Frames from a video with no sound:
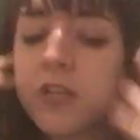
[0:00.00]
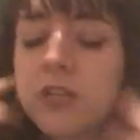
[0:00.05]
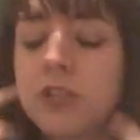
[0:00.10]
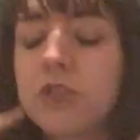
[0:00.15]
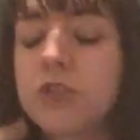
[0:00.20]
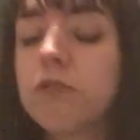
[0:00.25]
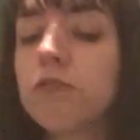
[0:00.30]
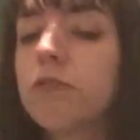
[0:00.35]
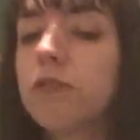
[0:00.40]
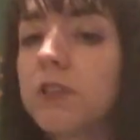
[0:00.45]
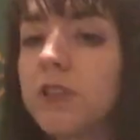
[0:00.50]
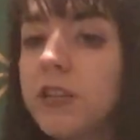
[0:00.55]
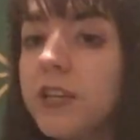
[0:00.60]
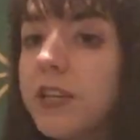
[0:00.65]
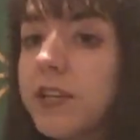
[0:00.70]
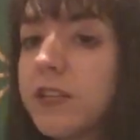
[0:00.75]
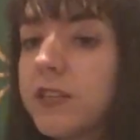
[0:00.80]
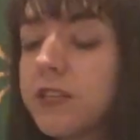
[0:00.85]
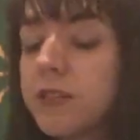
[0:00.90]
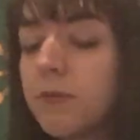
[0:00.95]

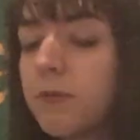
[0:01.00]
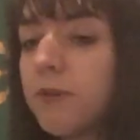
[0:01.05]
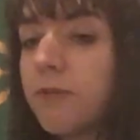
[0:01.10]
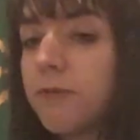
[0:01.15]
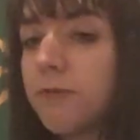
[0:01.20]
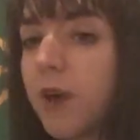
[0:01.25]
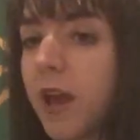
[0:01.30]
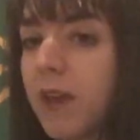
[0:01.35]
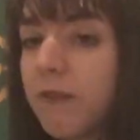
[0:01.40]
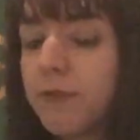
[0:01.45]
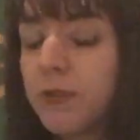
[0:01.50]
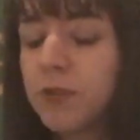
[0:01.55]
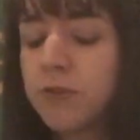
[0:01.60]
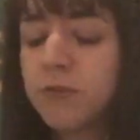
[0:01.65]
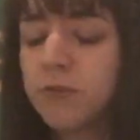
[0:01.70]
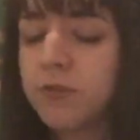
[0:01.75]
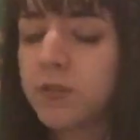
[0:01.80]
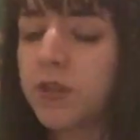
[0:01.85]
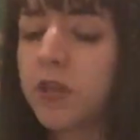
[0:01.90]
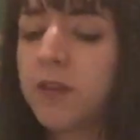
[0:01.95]
Certainly, some of my
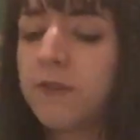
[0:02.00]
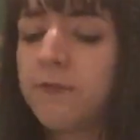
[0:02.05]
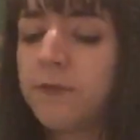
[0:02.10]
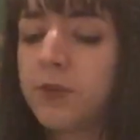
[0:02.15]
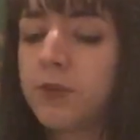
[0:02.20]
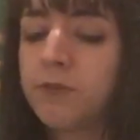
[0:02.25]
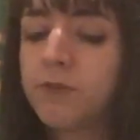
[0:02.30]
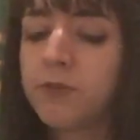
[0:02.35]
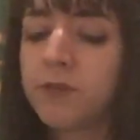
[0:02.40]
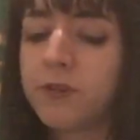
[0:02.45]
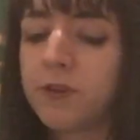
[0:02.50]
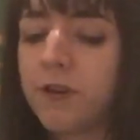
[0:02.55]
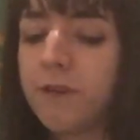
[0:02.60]
views and views